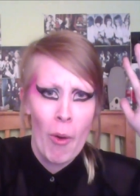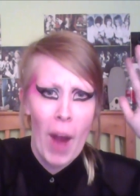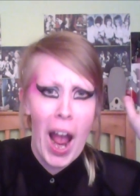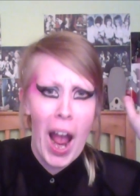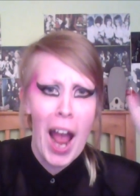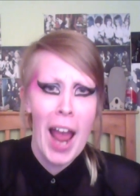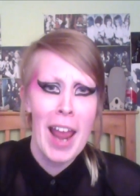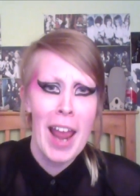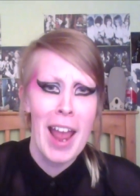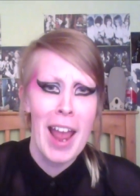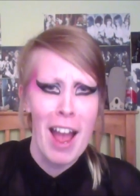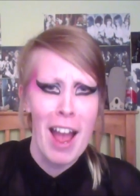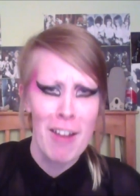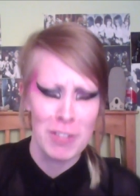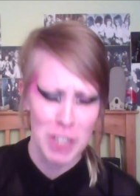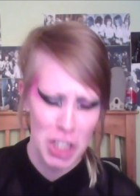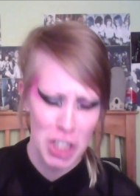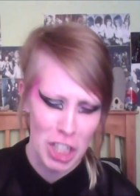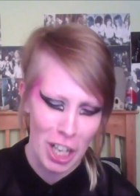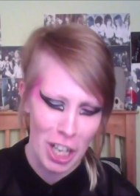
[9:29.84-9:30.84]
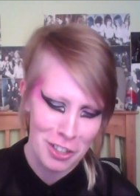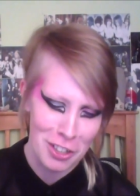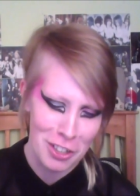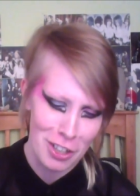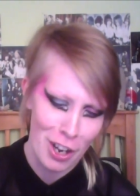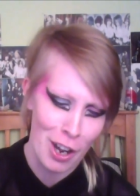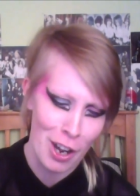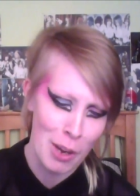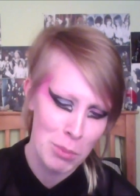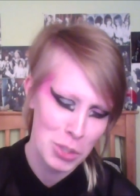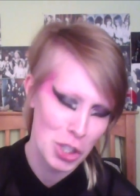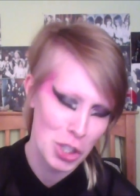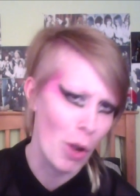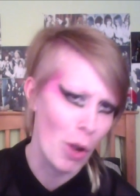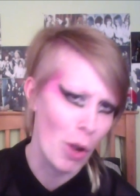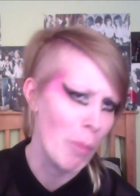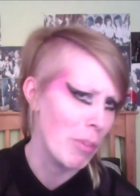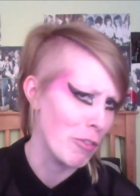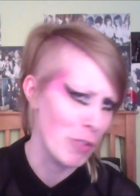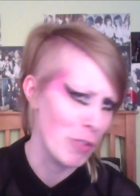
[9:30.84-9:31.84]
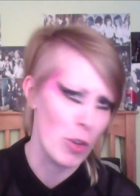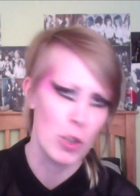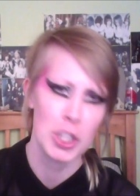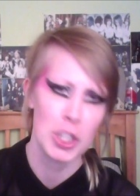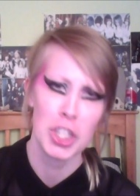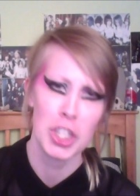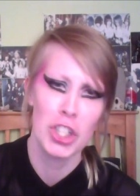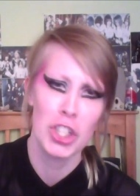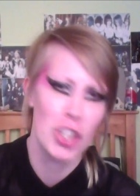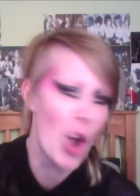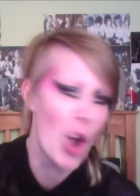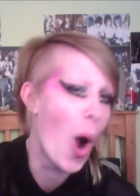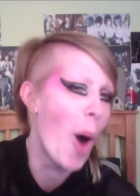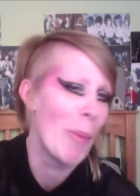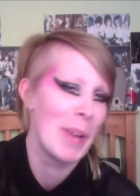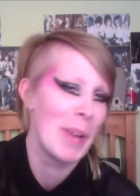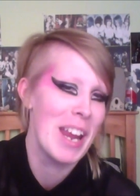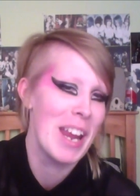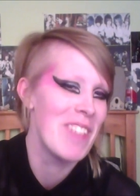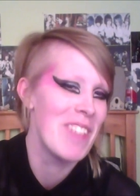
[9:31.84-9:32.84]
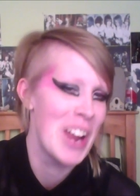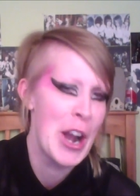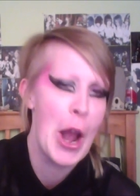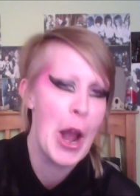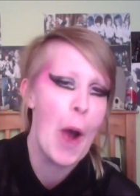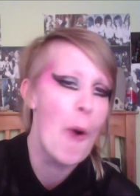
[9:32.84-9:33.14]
I have shut up shop before shop even